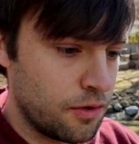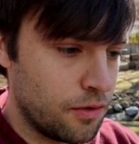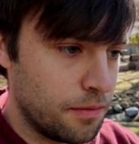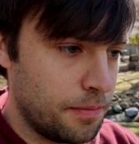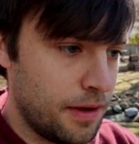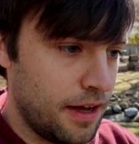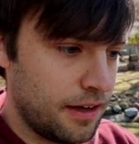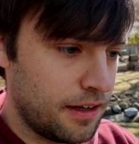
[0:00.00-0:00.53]

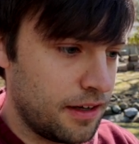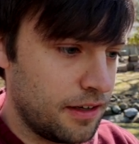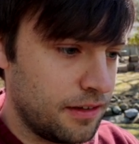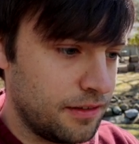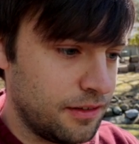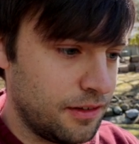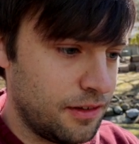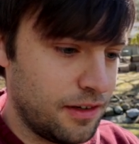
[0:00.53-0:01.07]
Quebec.
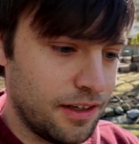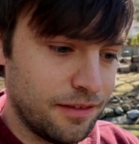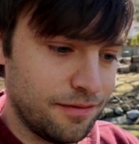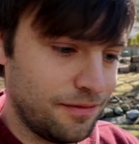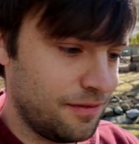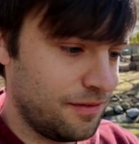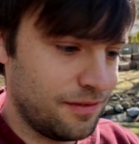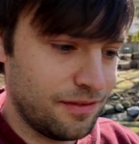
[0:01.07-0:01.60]
Oh,
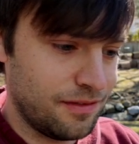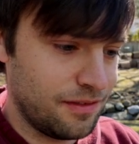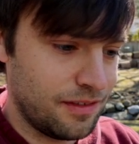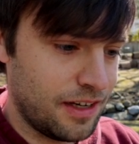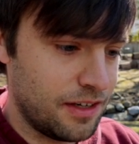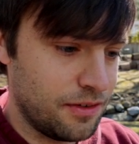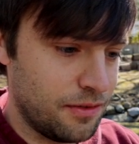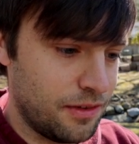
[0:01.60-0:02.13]

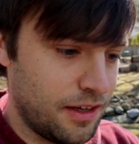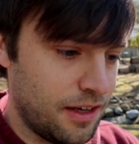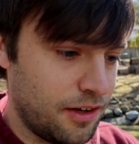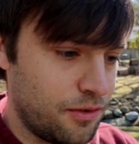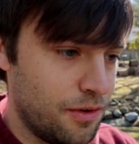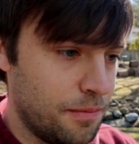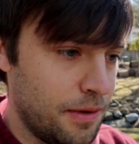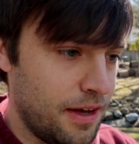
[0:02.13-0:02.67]
I knew that.
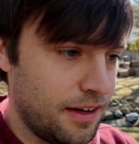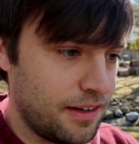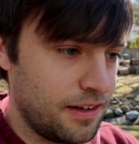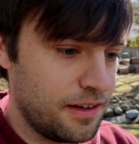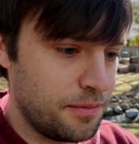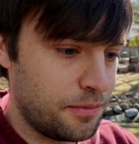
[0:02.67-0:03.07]
Quebec.